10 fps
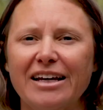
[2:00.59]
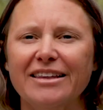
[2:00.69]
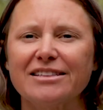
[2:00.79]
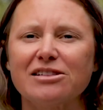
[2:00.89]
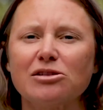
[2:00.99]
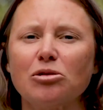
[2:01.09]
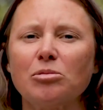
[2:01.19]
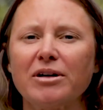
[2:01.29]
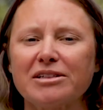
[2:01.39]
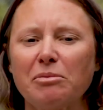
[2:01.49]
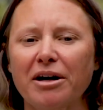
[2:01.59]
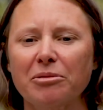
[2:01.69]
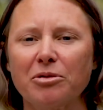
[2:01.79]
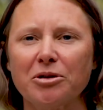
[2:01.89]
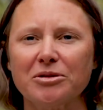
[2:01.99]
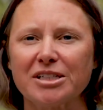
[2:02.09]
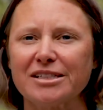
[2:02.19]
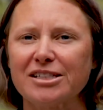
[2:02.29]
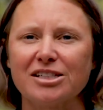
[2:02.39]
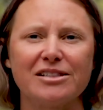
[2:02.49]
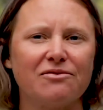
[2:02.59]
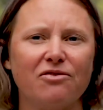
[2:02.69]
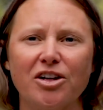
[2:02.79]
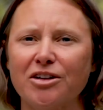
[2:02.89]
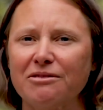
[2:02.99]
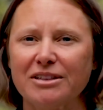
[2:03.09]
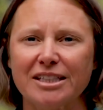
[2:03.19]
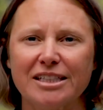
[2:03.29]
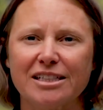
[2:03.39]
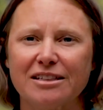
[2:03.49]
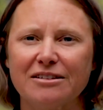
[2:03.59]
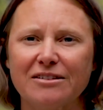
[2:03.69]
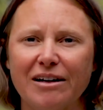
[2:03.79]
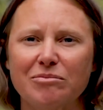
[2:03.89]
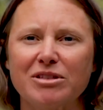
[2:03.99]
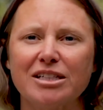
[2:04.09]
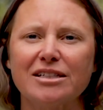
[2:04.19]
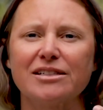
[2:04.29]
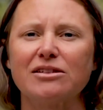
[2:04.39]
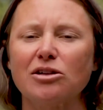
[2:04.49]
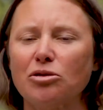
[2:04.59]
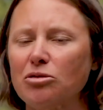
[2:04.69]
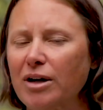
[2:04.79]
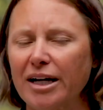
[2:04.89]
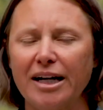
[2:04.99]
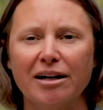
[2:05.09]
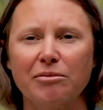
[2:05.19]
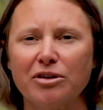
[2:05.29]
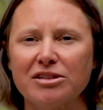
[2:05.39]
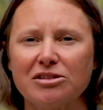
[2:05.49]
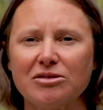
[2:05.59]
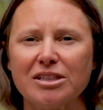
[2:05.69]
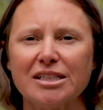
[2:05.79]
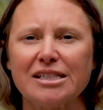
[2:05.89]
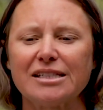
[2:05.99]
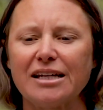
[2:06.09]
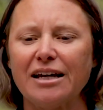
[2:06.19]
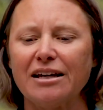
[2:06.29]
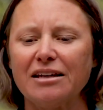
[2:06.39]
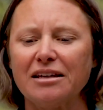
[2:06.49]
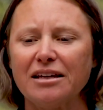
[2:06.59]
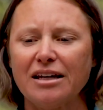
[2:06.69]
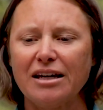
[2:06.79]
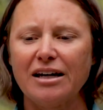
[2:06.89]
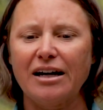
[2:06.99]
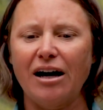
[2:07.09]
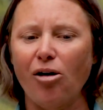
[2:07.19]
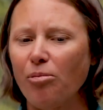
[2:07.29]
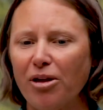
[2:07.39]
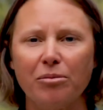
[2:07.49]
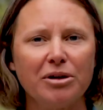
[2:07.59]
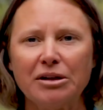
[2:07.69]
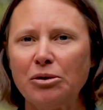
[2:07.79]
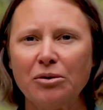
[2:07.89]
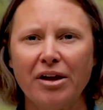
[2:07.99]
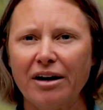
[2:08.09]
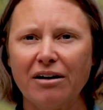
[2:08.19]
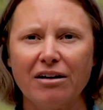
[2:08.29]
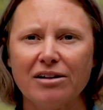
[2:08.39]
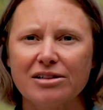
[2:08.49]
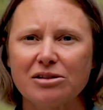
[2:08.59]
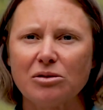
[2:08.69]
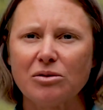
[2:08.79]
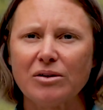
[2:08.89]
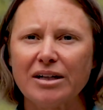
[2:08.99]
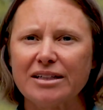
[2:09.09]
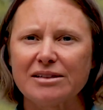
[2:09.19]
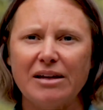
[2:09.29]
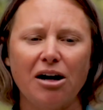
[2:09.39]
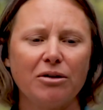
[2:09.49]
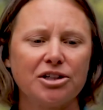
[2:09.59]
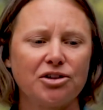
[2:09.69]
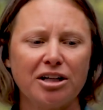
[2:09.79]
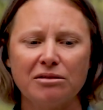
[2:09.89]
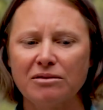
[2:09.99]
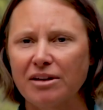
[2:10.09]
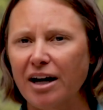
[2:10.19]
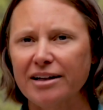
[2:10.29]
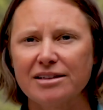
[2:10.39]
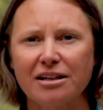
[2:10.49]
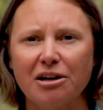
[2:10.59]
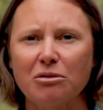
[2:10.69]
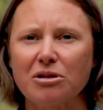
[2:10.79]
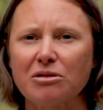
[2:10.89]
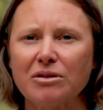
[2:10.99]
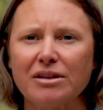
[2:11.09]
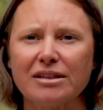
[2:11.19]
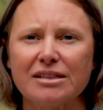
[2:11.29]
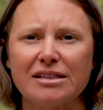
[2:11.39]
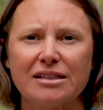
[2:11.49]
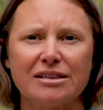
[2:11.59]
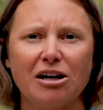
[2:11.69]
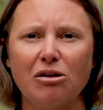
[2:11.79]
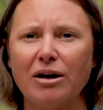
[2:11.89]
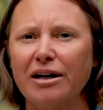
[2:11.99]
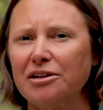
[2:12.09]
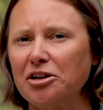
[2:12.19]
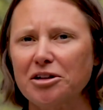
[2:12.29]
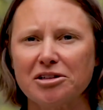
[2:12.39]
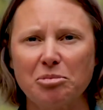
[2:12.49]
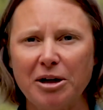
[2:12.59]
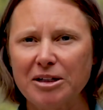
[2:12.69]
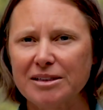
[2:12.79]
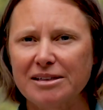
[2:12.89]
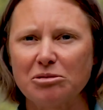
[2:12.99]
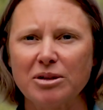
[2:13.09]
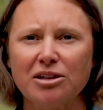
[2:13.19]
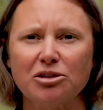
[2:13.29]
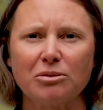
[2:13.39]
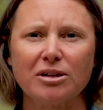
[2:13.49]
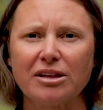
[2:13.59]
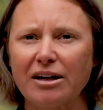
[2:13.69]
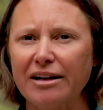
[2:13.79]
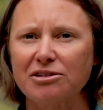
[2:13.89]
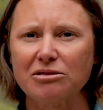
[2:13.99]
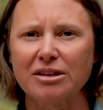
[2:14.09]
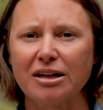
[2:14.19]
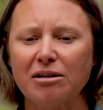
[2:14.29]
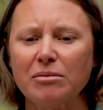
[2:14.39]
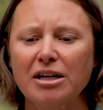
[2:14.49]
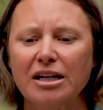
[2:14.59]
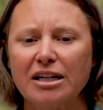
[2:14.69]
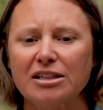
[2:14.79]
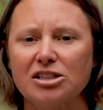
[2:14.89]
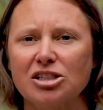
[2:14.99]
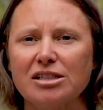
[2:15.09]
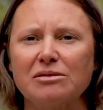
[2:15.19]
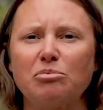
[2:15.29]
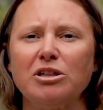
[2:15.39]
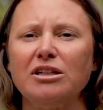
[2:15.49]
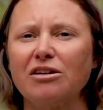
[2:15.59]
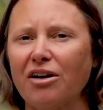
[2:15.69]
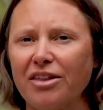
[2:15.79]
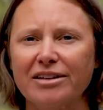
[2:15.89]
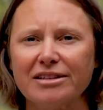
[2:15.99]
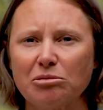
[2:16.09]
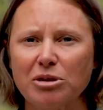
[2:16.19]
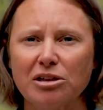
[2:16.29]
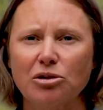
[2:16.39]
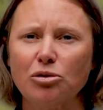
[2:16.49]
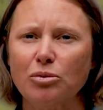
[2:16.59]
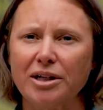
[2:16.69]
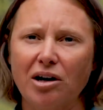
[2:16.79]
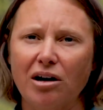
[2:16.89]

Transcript: And that's so much my approach is just very relational. I'm just who I am with students and help them be who they are. So it's how I train guides that I work with. It's it's how I encourage parents to be in the work that I do with them. It's just being authentic, being who we